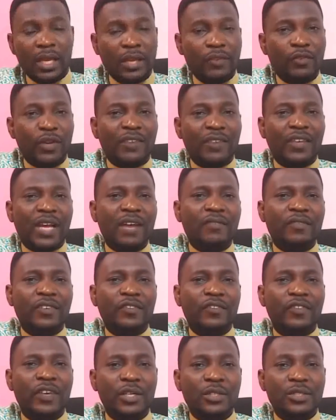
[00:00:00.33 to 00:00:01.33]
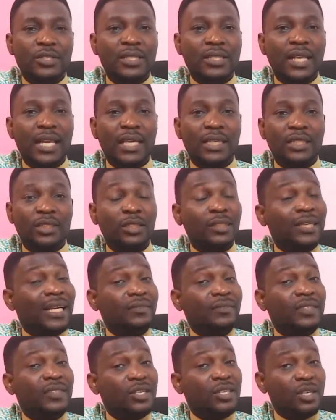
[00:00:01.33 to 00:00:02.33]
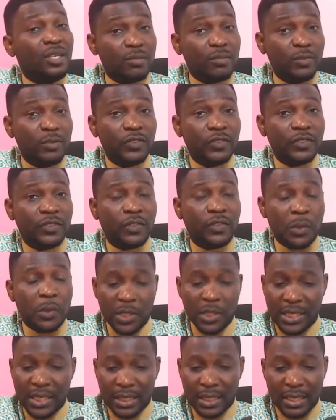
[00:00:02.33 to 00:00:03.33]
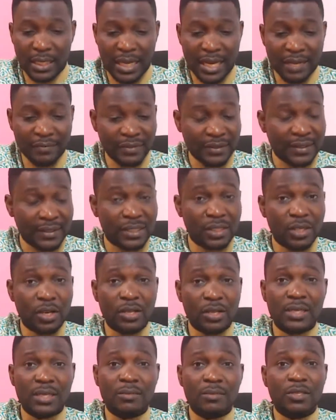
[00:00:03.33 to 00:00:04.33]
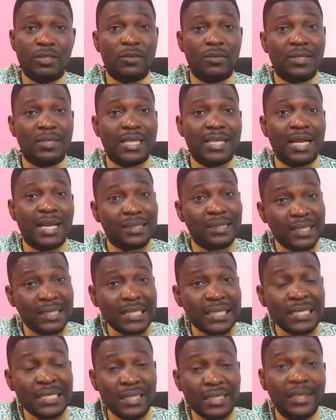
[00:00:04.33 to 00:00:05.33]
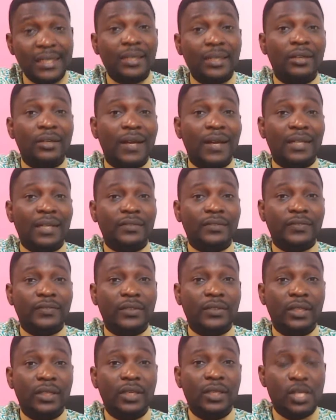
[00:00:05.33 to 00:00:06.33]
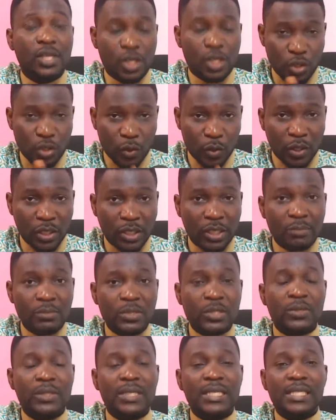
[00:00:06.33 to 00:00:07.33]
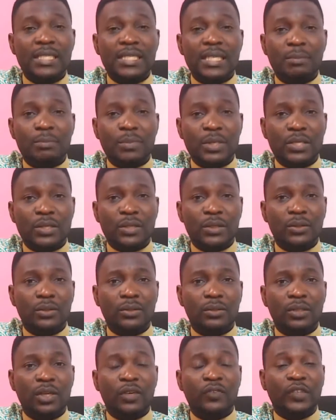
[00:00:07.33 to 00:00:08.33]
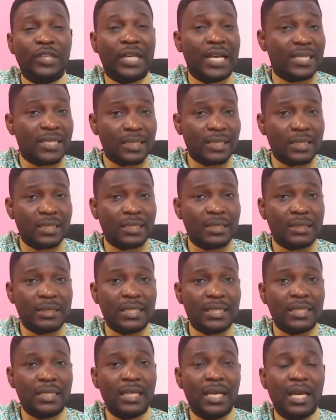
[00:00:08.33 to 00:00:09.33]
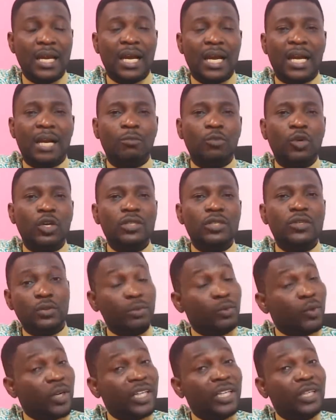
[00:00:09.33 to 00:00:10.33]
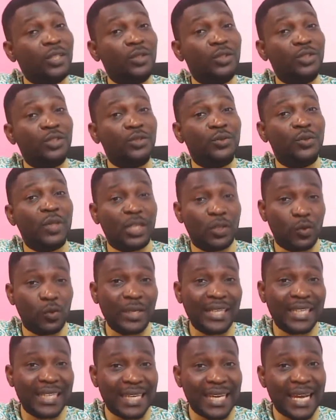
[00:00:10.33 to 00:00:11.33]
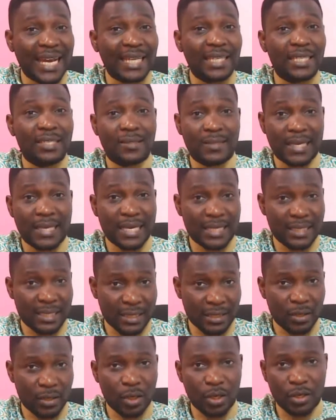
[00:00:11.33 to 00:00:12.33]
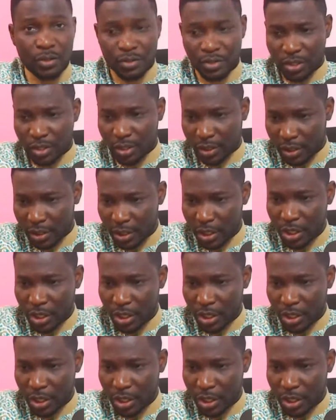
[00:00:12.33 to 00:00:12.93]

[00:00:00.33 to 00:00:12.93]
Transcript: If you have ever felt like your life is not moving forward and everything just seems to stand still in your life, you're welcome to this episode of Audacity to Lead. And I'm going to be walking you through a quick guide to getting unstuck.